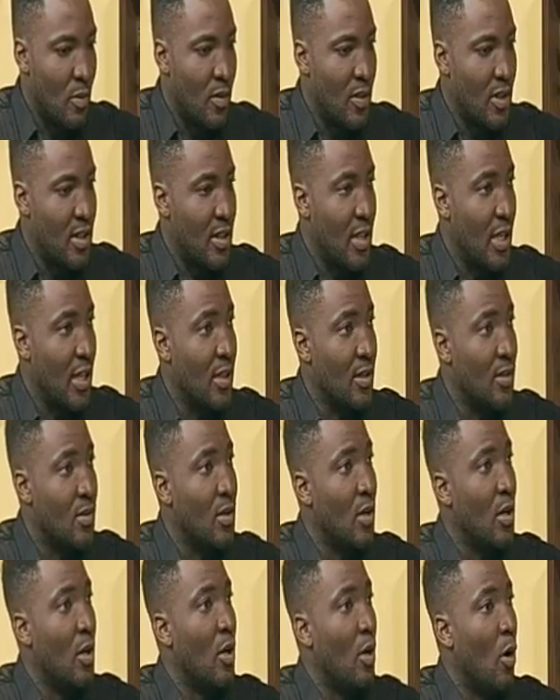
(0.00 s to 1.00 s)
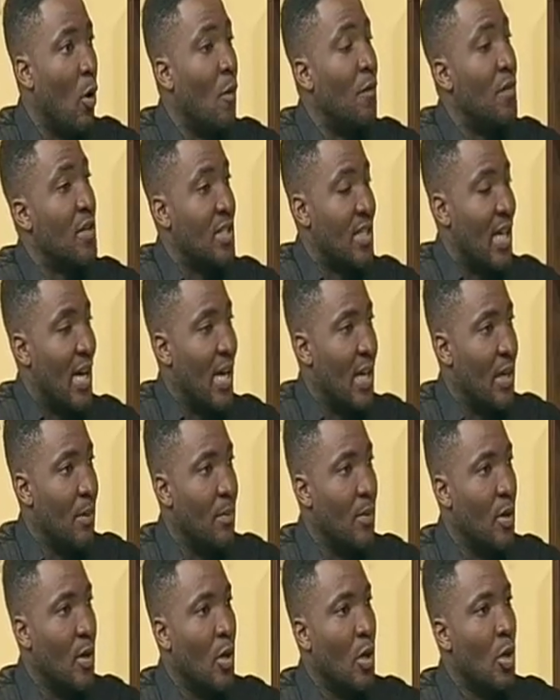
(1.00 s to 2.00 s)
of these things yeah. over time.
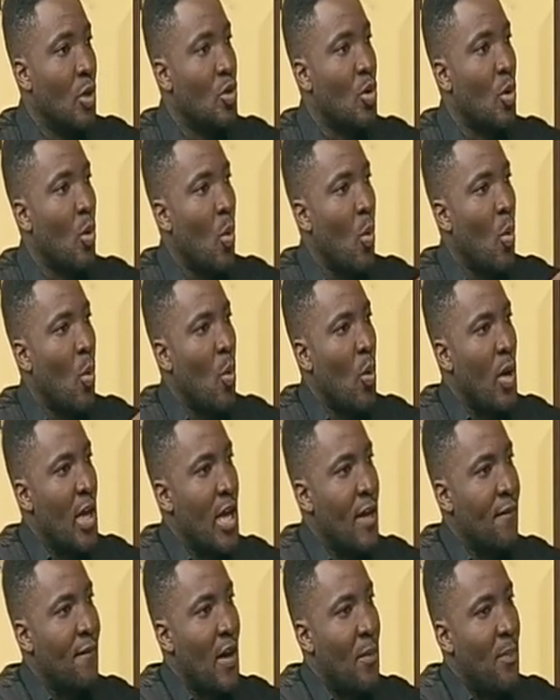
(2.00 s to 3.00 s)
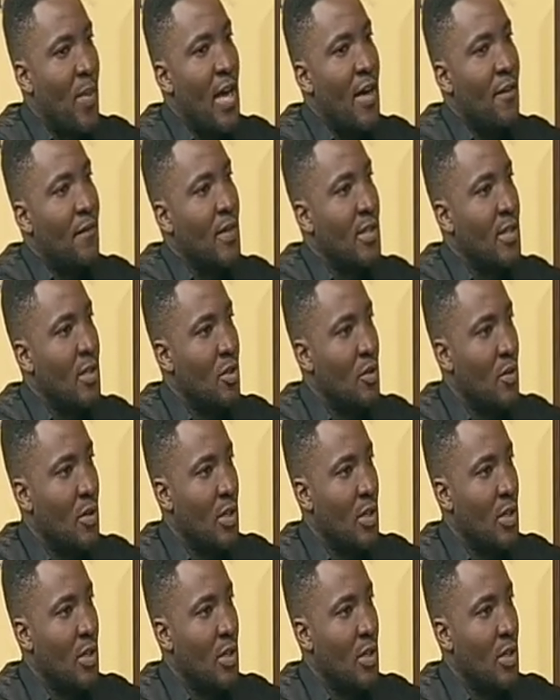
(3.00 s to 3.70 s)
So if I pay a visit to